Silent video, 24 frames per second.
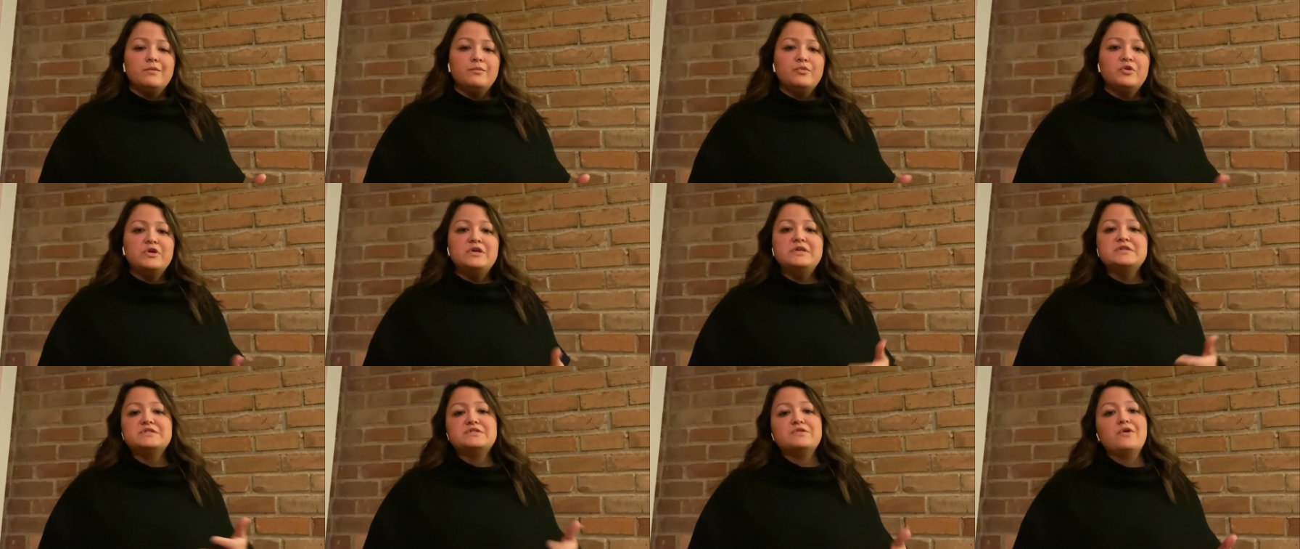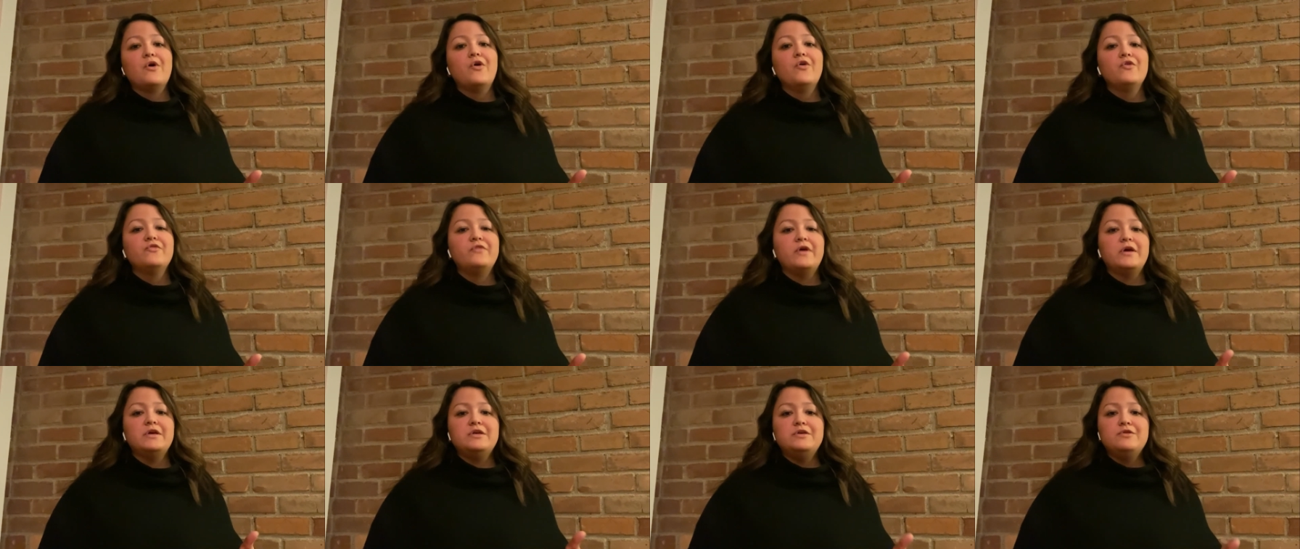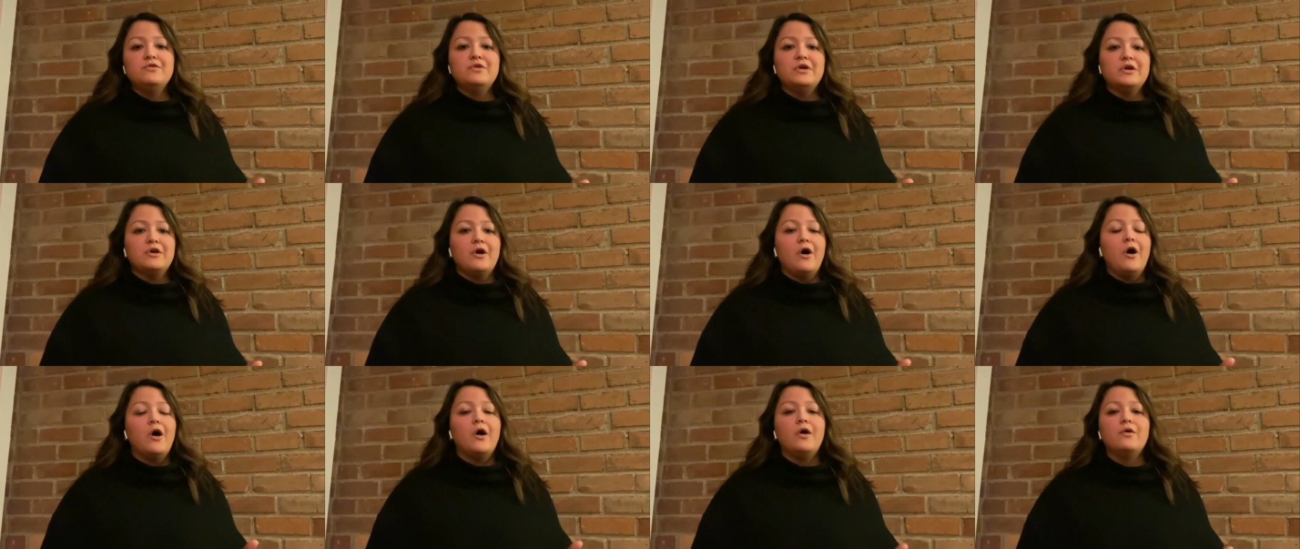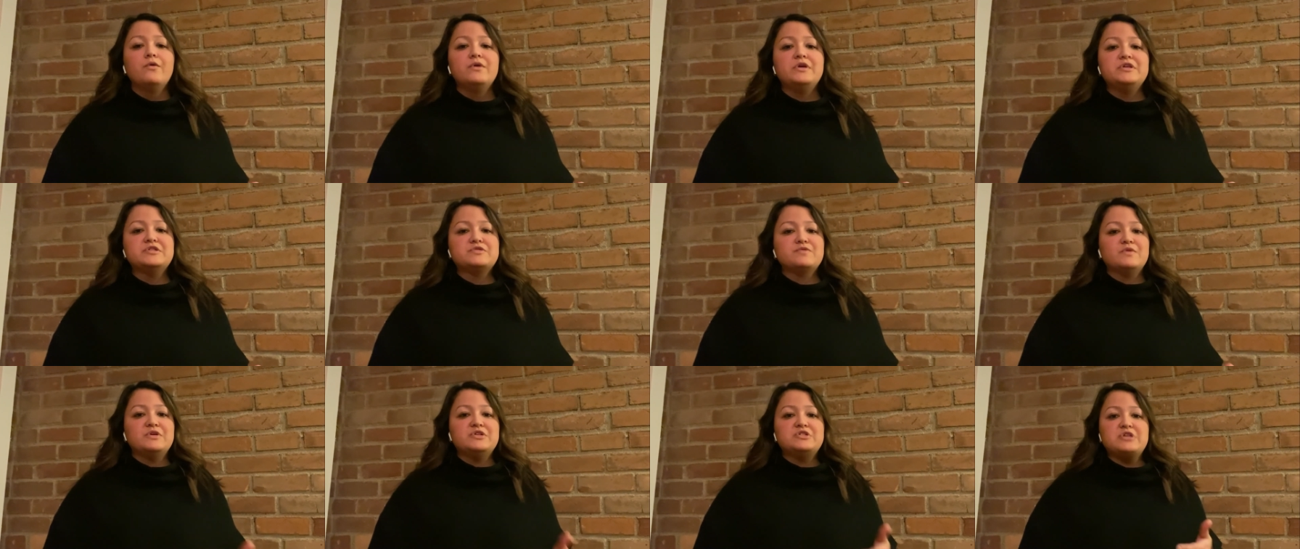please know that you can
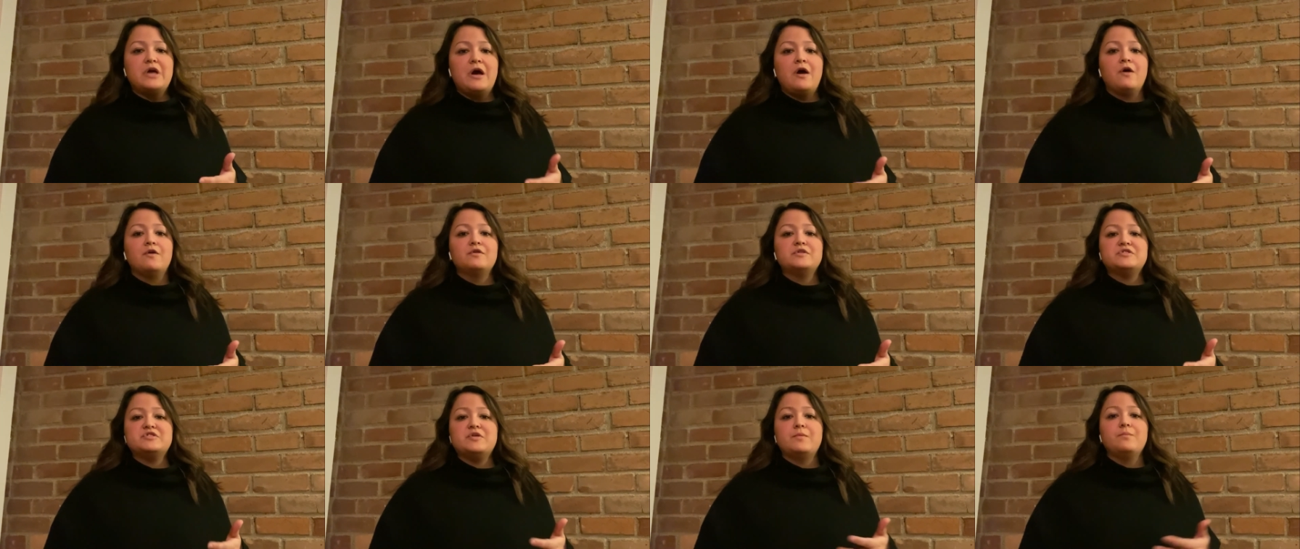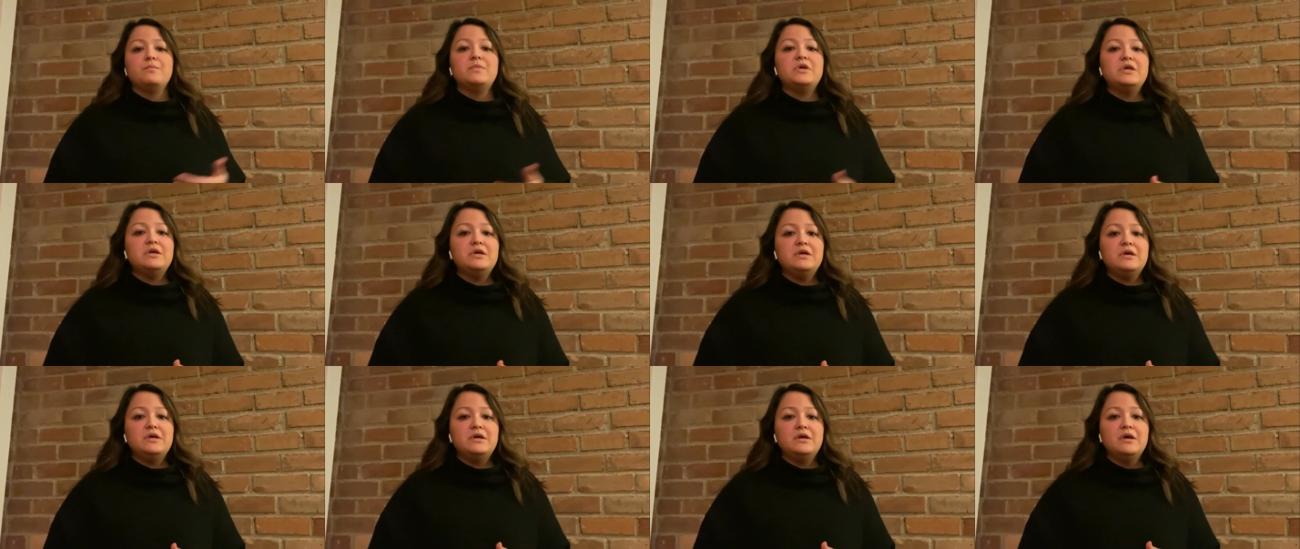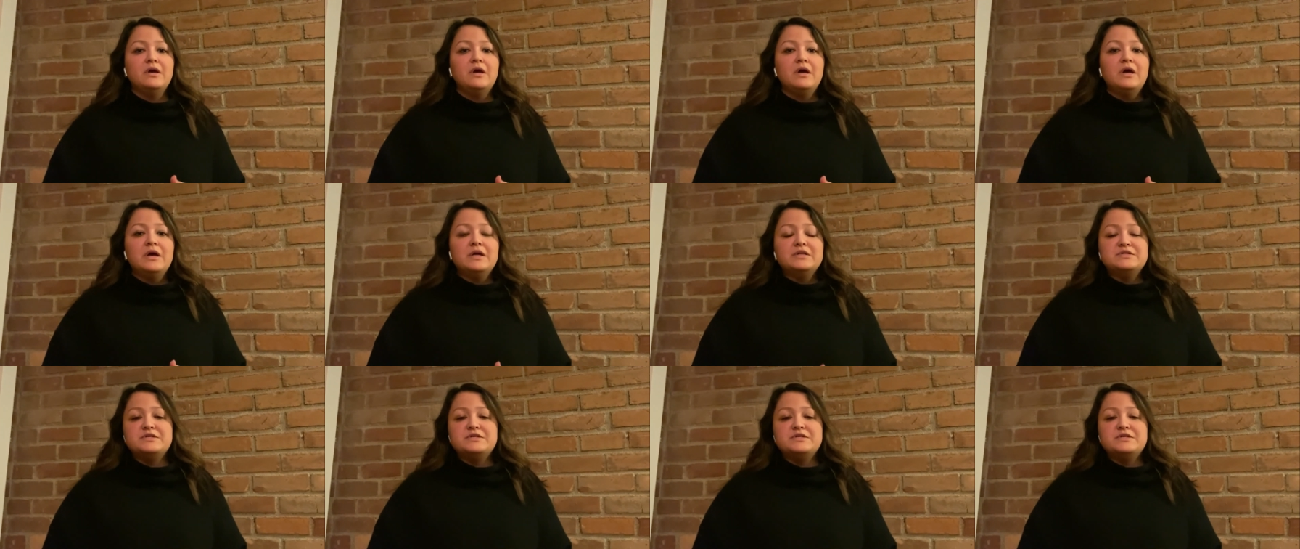always reach out to me,